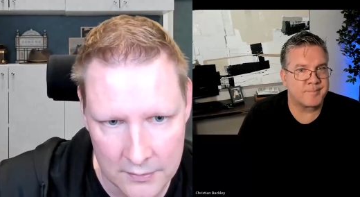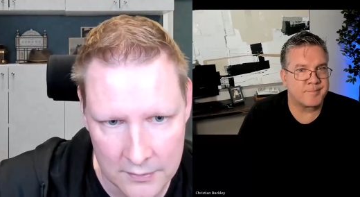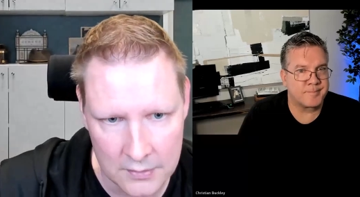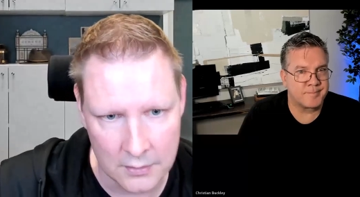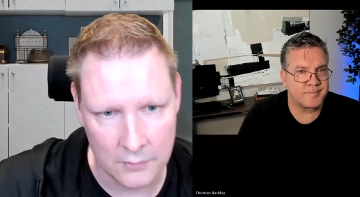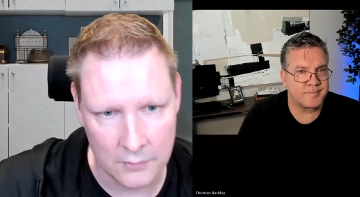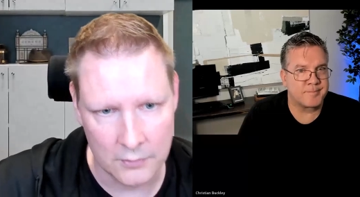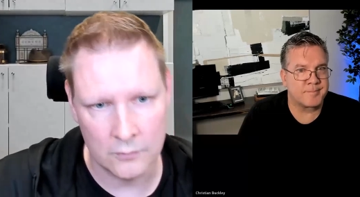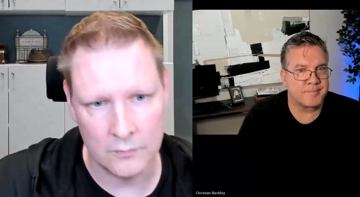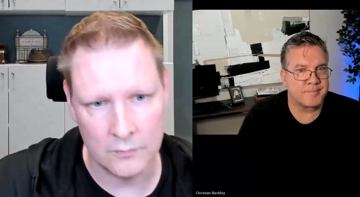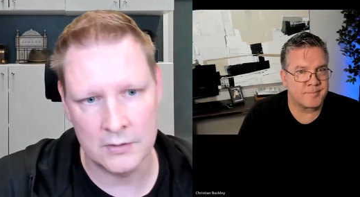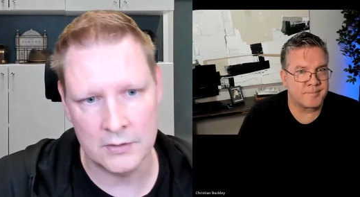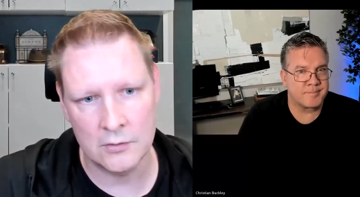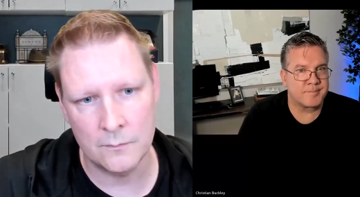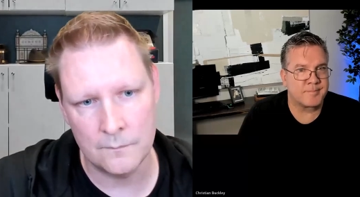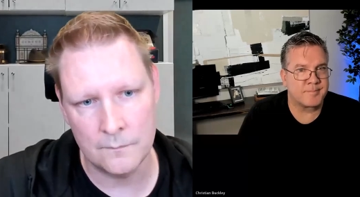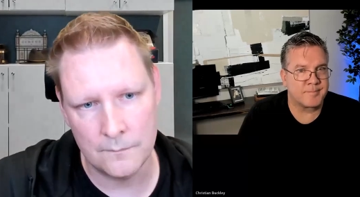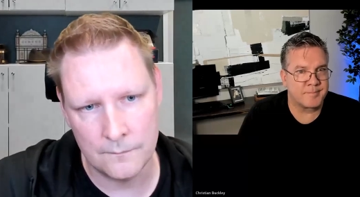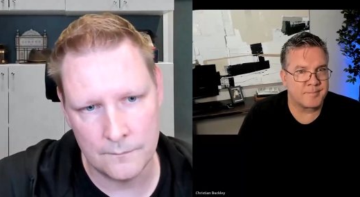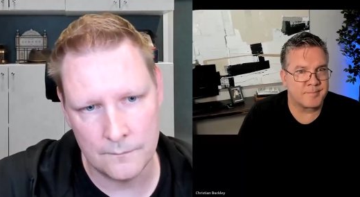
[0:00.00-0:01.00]
Speaker 1: So you need to
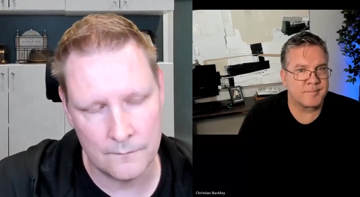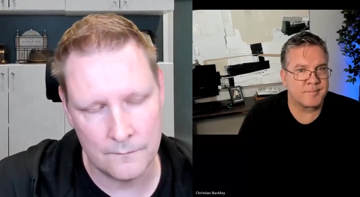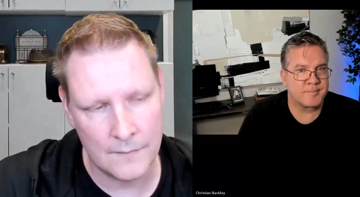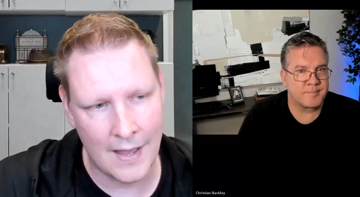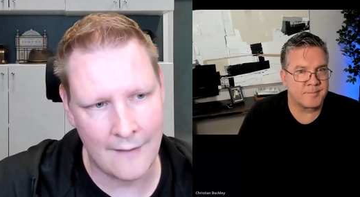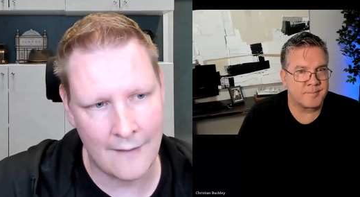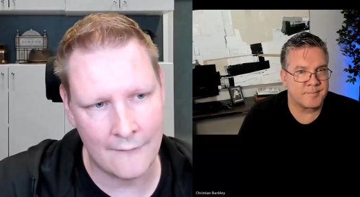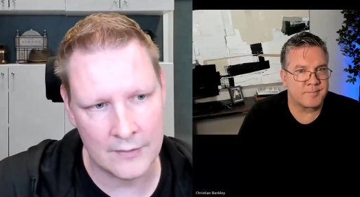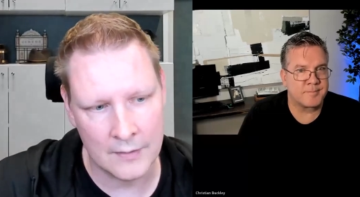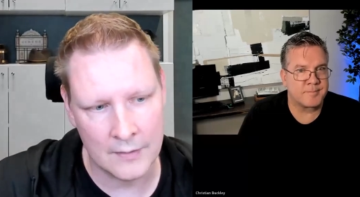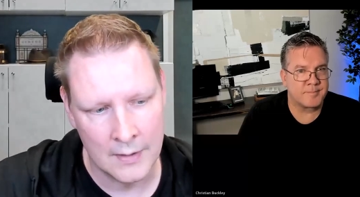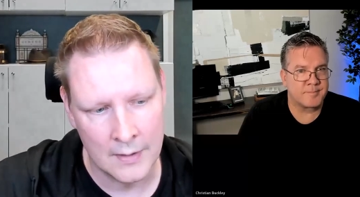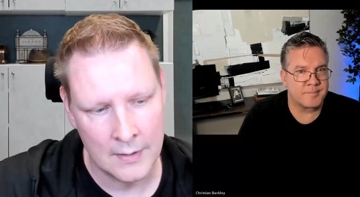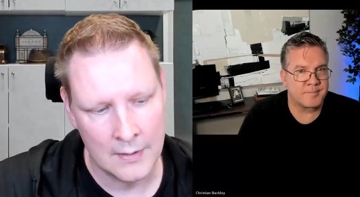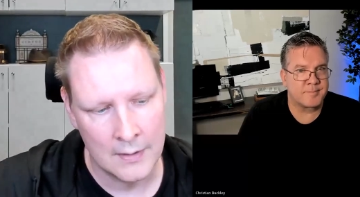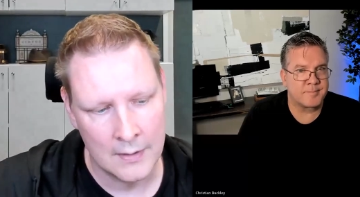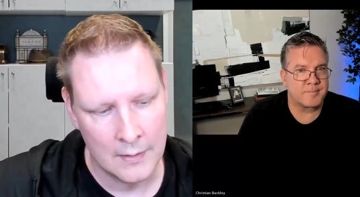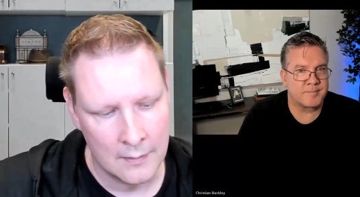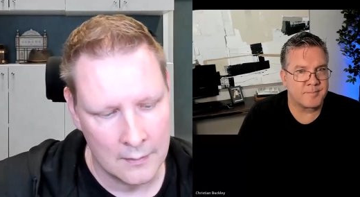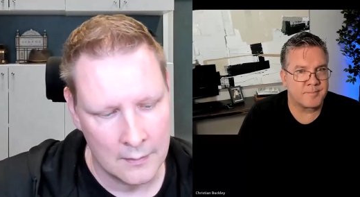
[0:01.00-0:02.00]
have a
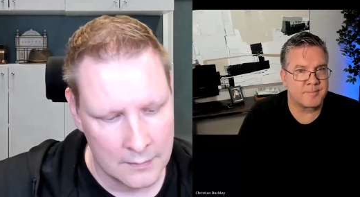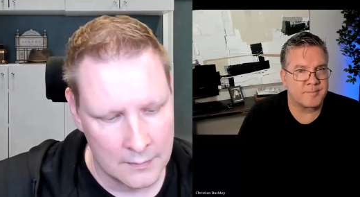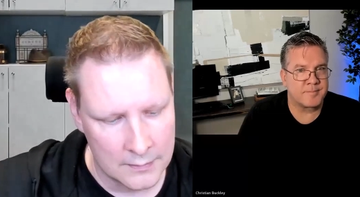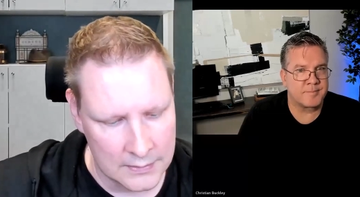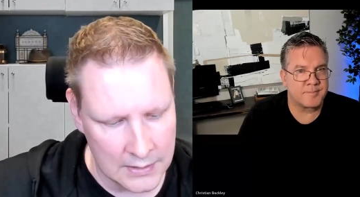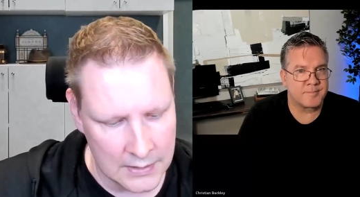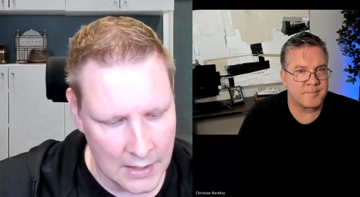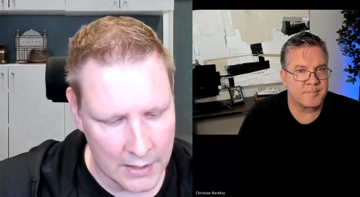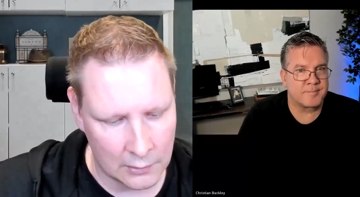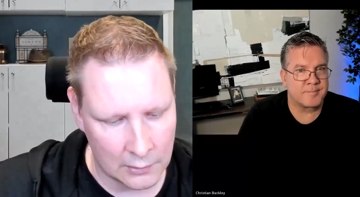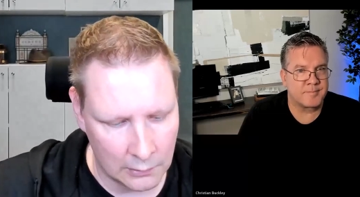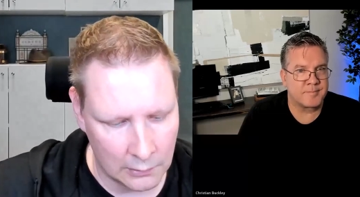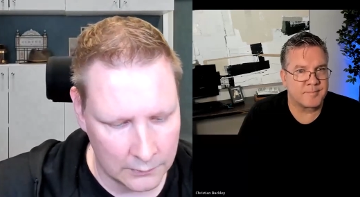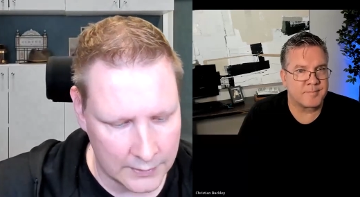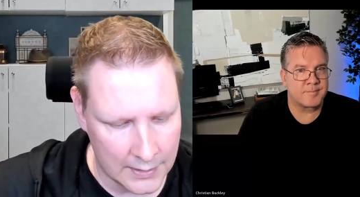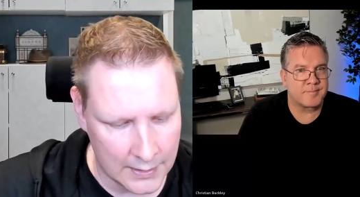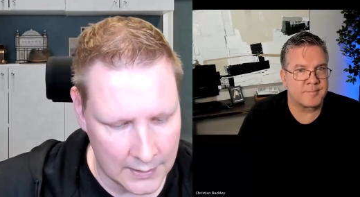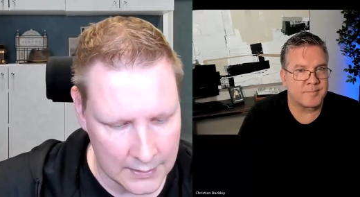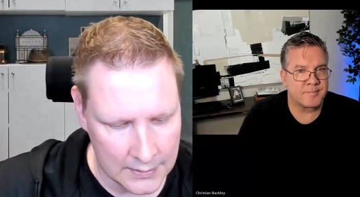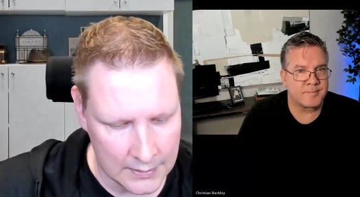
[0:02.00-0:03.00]
cycle
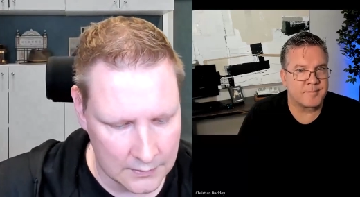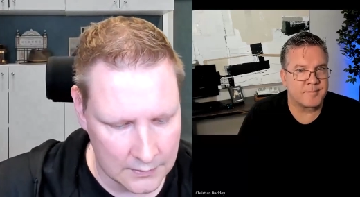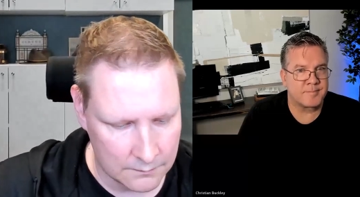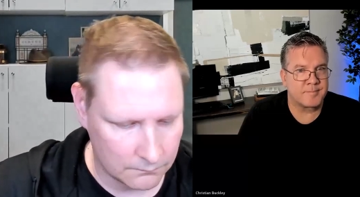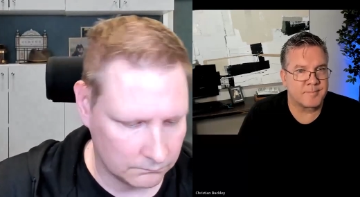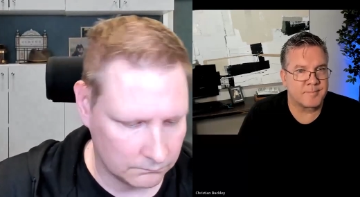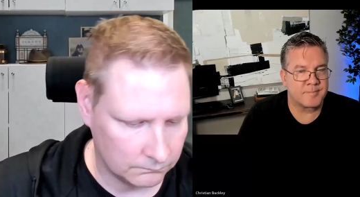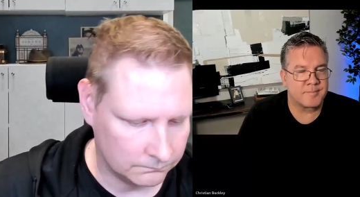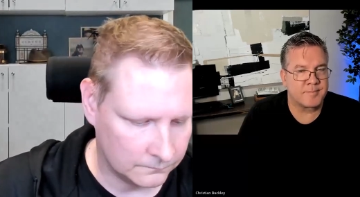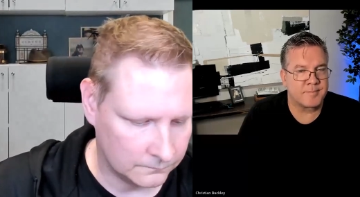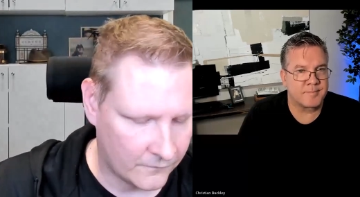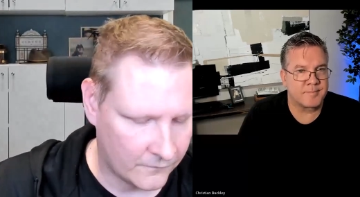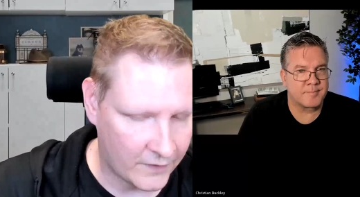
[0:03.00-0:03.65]
that is um,